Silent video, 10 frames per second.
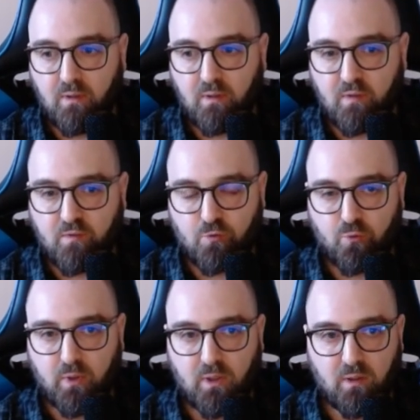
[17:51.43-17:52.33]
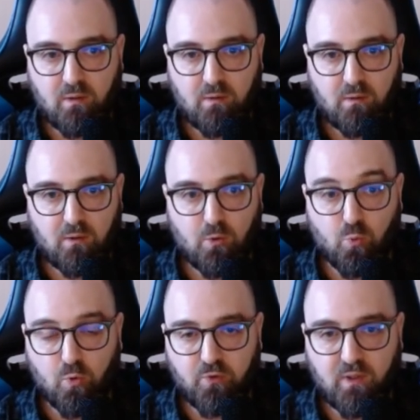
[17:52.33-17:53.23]
string
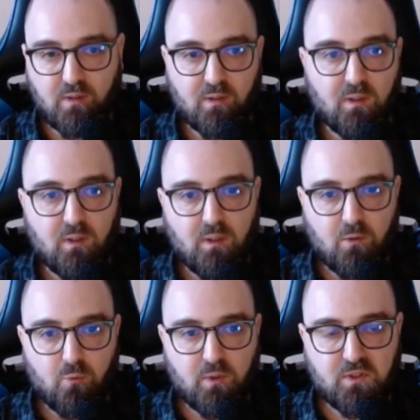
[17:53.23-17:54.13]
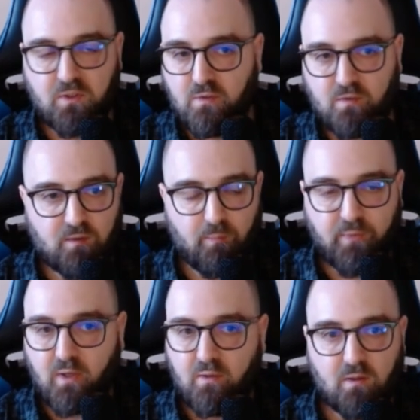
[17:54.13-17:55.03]
quoting, which is
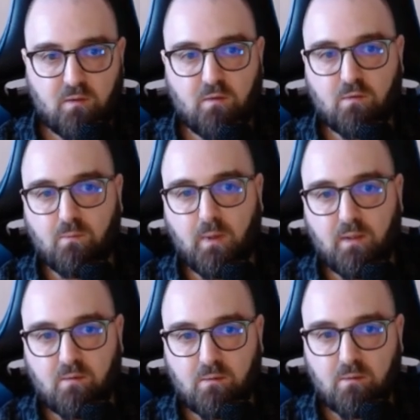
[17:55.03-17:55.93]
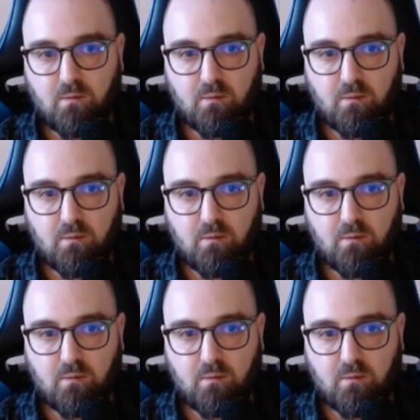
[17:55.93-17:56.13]
something that is quite